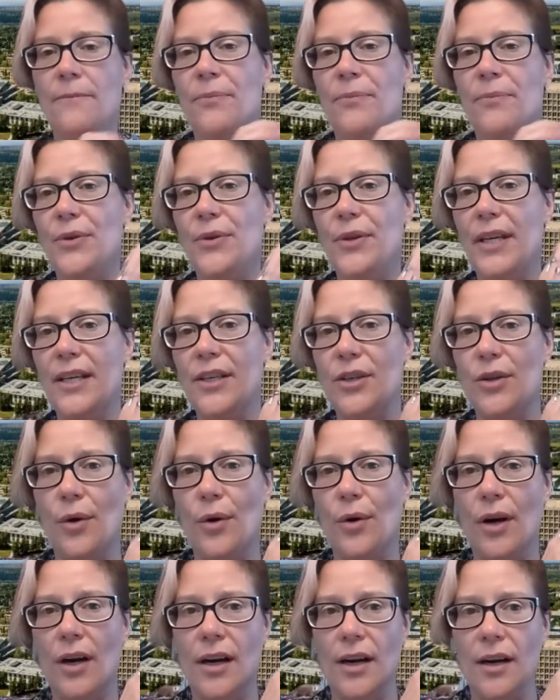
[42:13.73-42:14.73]
You need
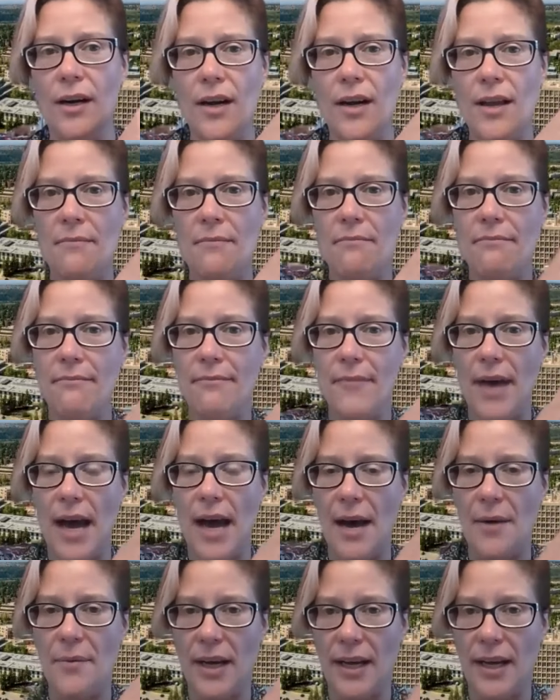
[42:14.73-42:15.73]
your
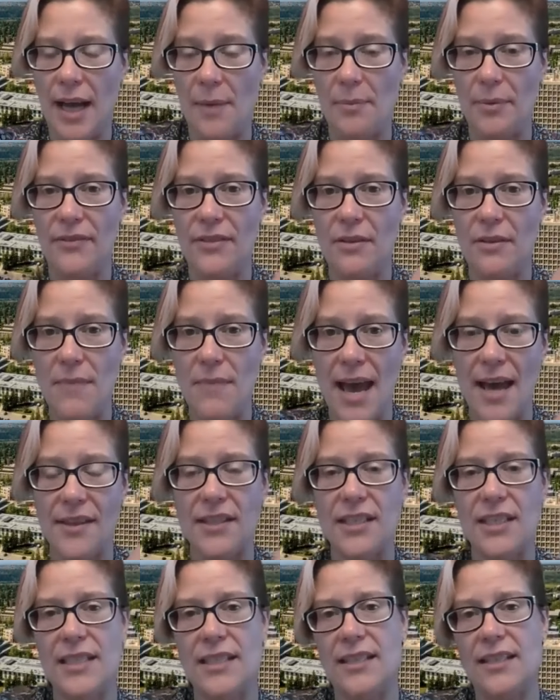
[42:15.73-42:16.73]
um, a couple of the
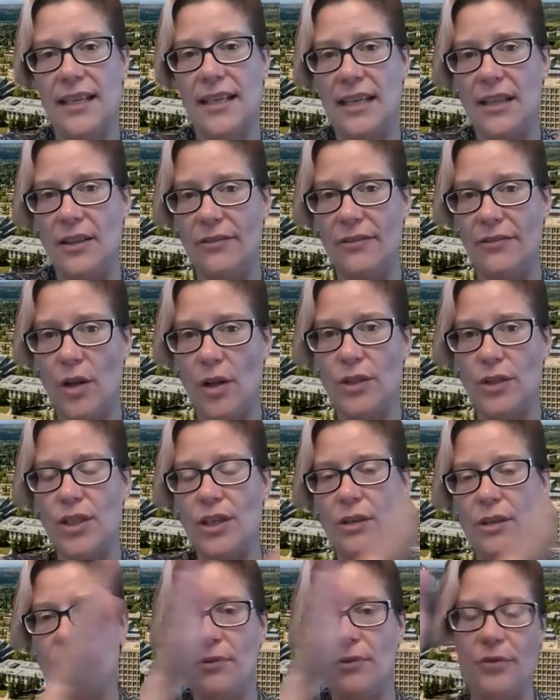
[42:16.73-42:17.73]
maths in the fall
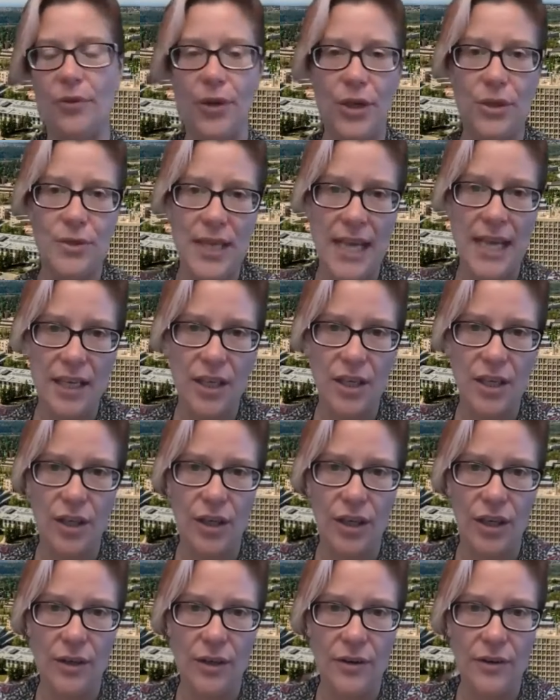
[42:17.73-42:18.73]
term before you take
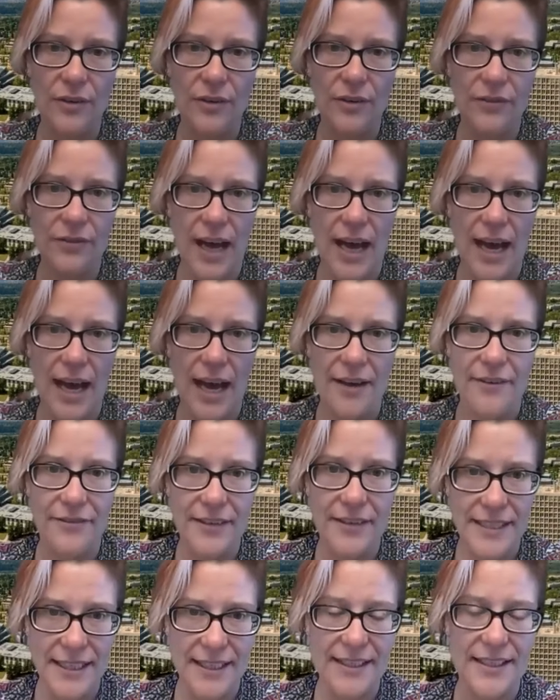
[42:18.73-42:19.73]
your uh,
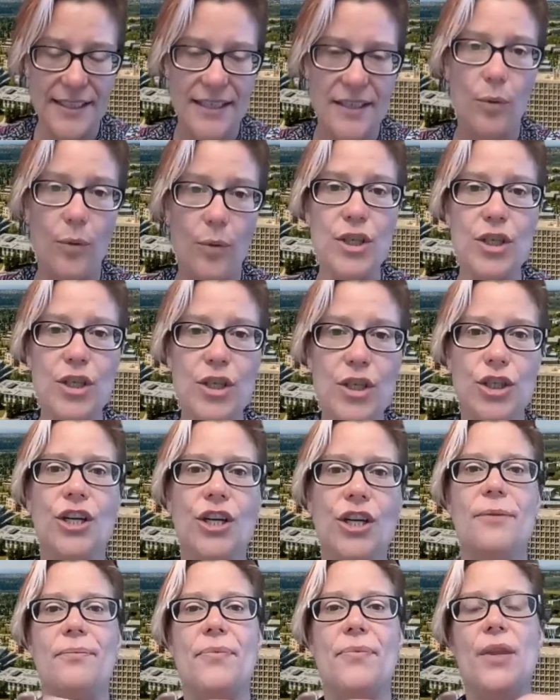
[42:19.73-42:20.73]
physics in the winter
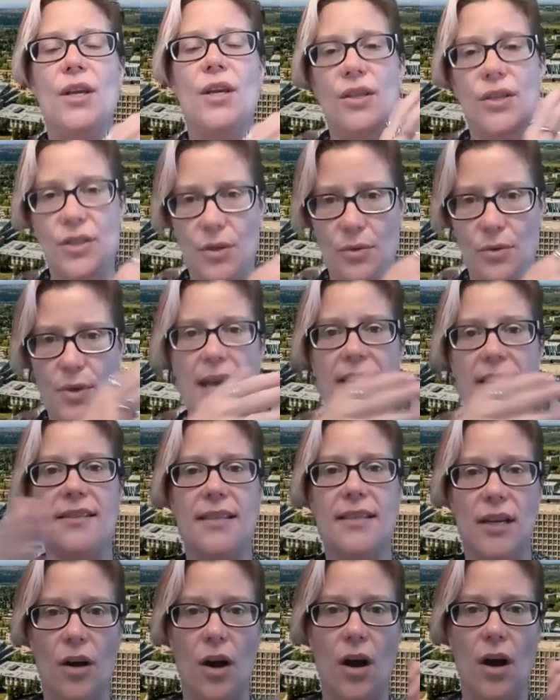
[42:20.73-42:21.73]
term. So yes,
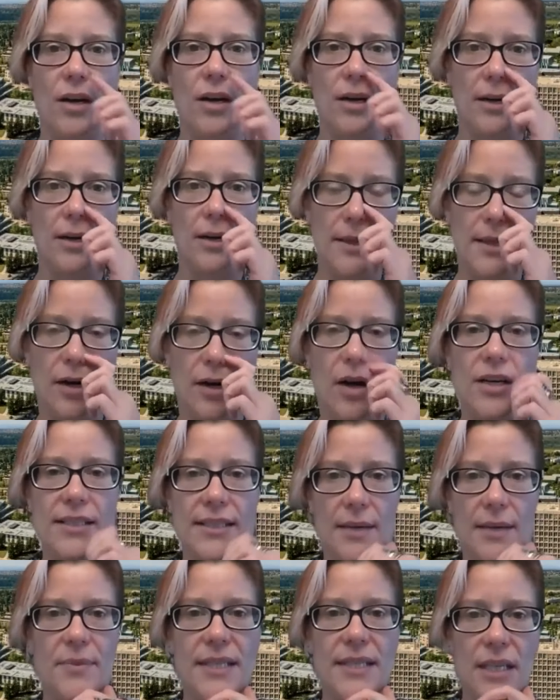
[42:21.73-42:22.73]
there are there are
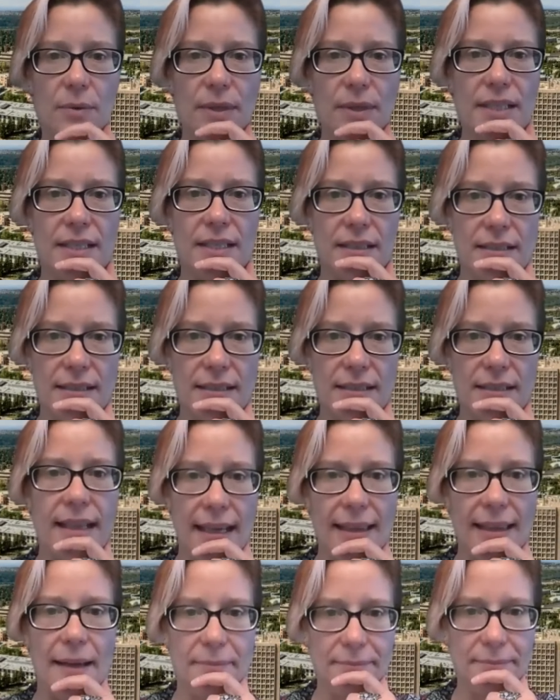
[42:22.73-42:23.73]
some sequences
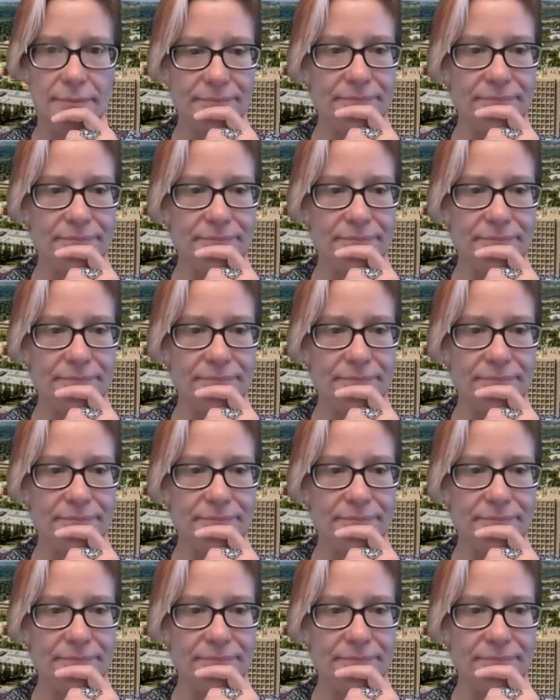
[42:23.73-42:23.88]
like that.